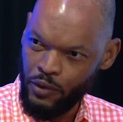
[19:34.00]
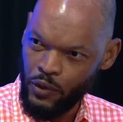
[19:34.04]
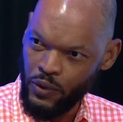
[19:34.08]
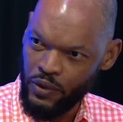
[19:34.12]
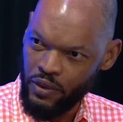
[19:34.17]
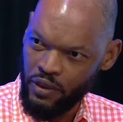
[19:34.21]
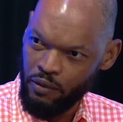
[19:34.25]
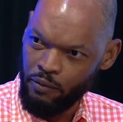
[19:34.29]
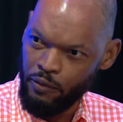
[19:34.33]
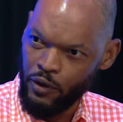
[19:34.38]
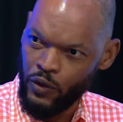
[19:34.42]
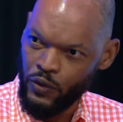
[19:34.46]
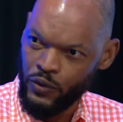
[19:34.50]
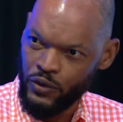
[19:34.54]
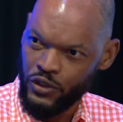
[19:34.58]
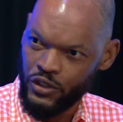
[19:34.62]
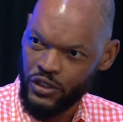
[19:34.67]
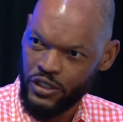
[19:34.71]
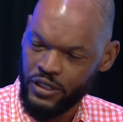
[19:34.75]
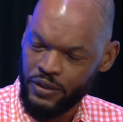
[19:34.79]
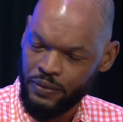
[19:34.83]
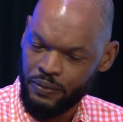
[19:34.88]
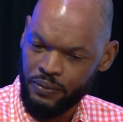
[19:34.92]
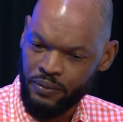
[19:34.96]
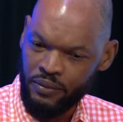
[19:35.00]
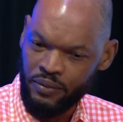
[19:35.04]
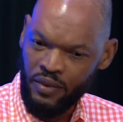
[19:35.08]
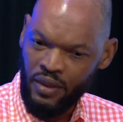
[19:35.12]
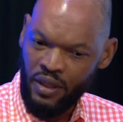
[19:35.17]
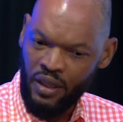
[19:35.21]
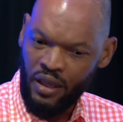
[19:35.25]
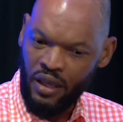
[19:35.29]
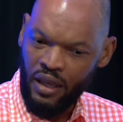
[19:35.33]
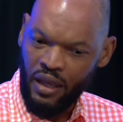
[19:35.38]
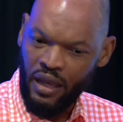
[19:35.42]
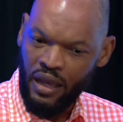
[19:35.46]
you with a boundary.
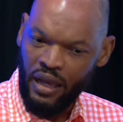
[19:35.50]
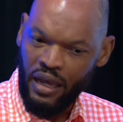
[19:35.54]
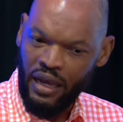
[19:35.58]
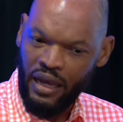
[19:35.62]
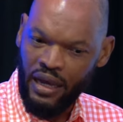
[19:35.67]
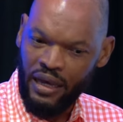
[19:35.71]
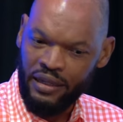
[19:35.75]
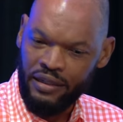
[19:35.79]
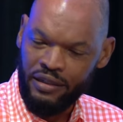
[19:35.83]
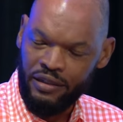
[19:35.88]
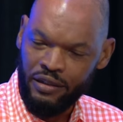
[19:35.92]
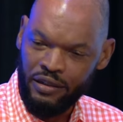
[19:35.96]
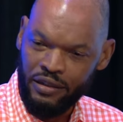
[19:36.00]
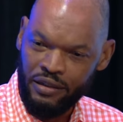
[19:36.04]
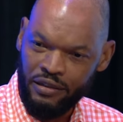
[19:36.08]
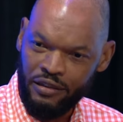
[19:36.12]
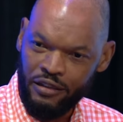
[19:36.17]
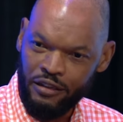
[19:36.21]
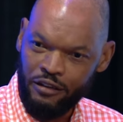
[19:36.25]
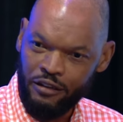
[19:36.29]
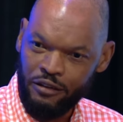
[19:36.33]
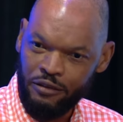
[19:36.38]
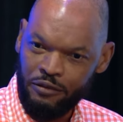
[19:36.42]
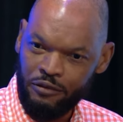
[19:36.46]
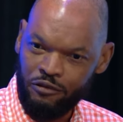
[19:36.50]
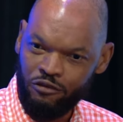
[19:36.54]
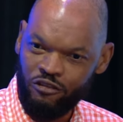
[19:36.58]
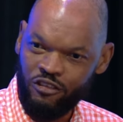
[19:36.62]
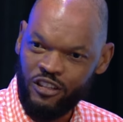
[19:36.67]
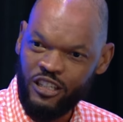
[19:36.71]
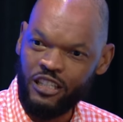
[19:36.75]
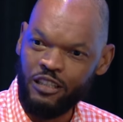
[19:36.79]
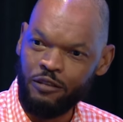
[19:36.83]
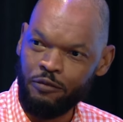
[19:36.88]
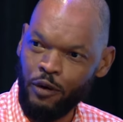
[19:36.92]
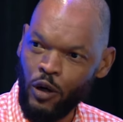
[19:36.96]
And the
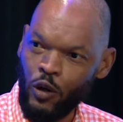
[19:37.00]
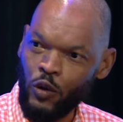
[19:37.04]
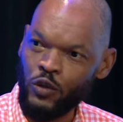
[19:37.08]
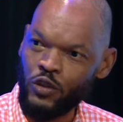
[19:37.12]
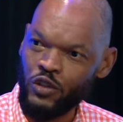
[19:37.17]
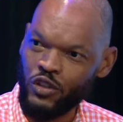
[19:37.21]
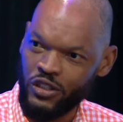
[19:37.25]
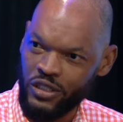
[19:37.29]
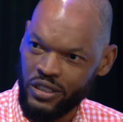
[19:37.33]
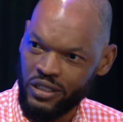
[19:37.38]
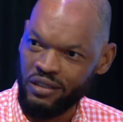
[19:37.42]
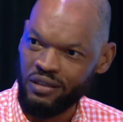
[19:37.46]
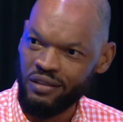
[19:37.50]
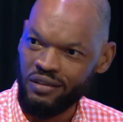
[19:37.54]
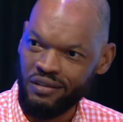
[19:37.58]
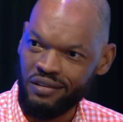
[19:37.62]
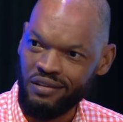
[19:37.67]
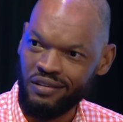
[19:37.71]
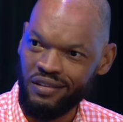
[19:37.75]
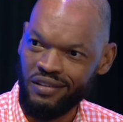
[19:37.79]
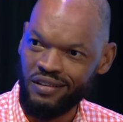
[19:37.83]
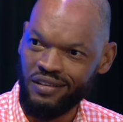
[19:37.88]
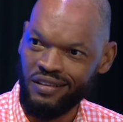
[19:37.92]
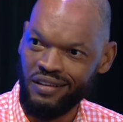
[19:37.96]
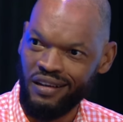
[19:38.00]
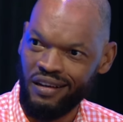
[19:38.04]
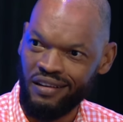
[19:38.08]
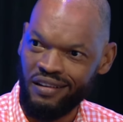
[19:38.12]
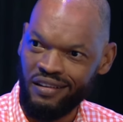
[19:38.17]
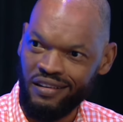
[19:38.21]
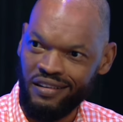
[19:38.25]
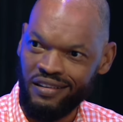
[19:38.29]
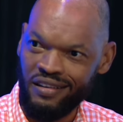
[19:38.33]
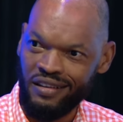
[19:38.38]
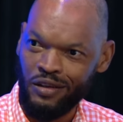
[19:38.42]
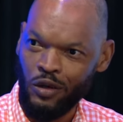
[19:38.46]
real boundary
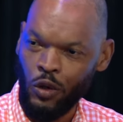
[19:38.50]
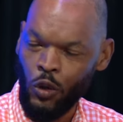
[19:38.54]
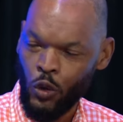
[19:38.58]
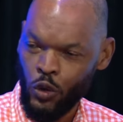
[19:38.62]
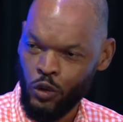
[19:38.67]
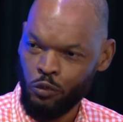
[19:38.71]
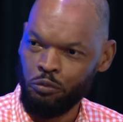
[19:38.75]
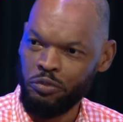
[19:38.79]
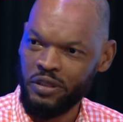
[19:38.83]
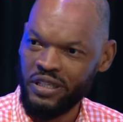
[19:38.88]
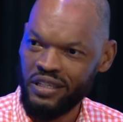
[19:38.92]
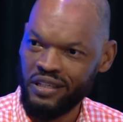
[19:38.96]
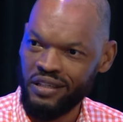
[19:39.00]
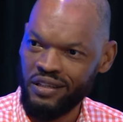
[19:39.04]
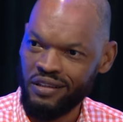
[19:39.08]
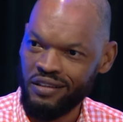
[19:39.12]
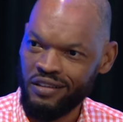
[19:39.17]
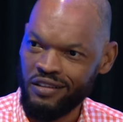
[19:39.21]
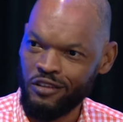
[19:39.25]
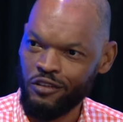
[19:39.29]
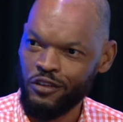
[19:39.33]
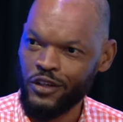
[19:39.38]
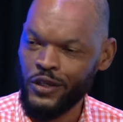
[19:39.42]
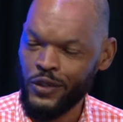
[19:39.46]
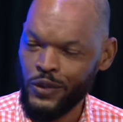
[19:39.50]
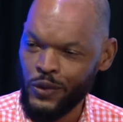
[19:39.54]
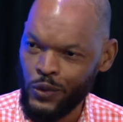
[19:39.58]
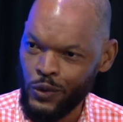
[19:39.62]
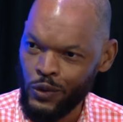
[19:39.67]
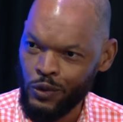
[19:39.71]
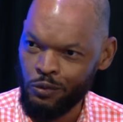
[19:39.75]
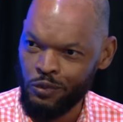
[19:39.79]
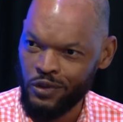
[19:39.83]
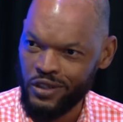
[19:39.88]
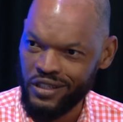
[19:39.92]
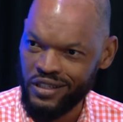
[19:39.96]
could be the Rio
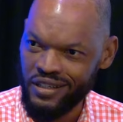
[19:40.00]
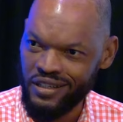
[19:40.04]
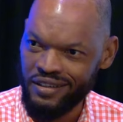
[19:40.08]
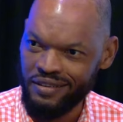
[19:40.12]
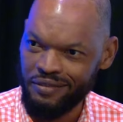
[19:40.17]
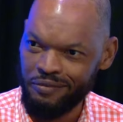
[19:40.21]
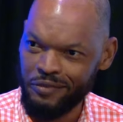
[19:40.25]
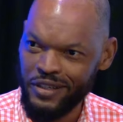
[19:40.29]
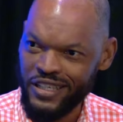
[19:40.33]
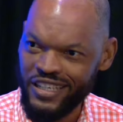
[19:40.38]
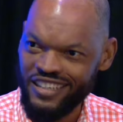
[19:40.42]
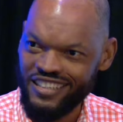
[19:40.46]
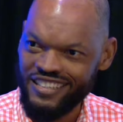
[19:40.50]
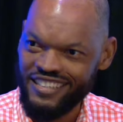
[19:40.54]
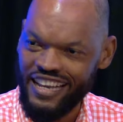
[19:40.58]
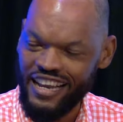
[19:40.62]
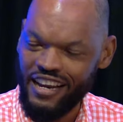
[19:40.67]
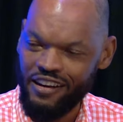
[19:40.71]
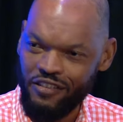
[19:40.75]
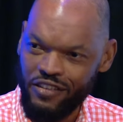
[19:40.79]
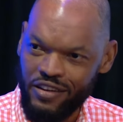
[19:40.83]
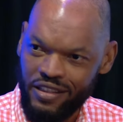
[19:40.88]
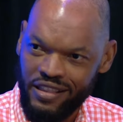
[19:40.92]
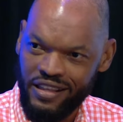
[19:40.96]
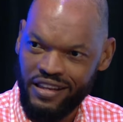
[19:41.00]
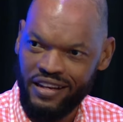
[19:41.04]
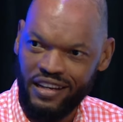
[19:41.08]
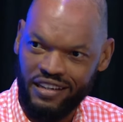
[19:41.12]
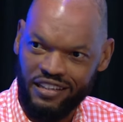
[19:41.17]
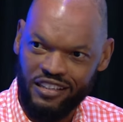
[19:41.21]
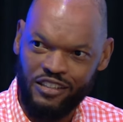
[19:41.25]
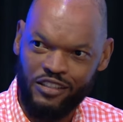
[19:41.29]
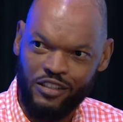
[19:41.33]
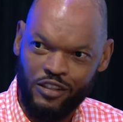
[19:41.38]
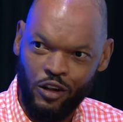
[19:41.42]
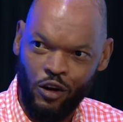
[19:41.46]
Cobre, because everything that
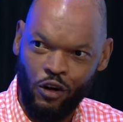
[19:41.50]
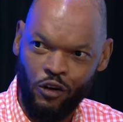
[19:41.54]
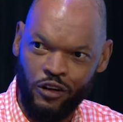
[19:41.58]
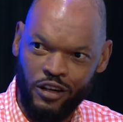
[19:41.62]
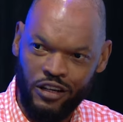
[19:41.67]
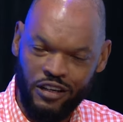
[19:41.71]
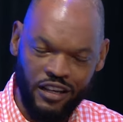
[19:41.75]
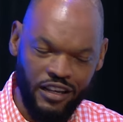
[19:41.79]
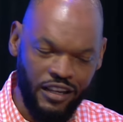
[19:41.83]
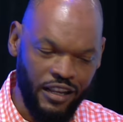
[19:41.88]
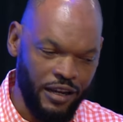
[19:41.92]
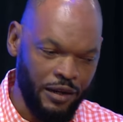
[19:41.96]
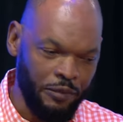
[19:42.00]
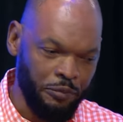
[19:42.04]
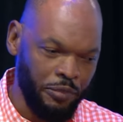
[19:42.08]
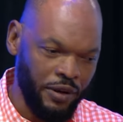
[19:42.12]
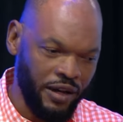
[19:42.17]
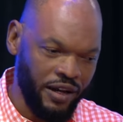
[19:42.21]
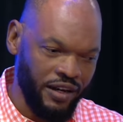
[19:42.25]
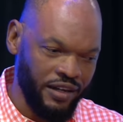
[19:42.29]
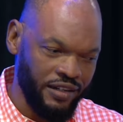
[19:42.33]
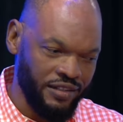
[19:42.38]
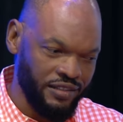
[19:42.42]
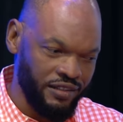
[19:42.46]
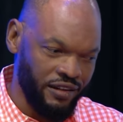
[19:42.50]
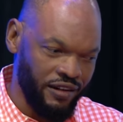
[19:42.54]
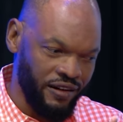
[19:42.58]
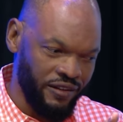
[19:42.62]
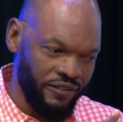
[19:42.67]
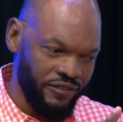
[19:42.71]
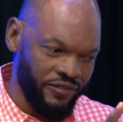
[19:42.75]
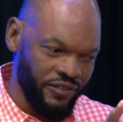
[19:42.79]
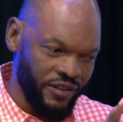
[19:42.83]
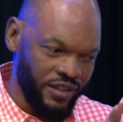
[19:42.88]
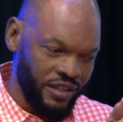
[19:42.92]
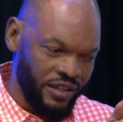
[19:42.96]
is currently a part
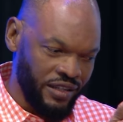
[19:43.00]
of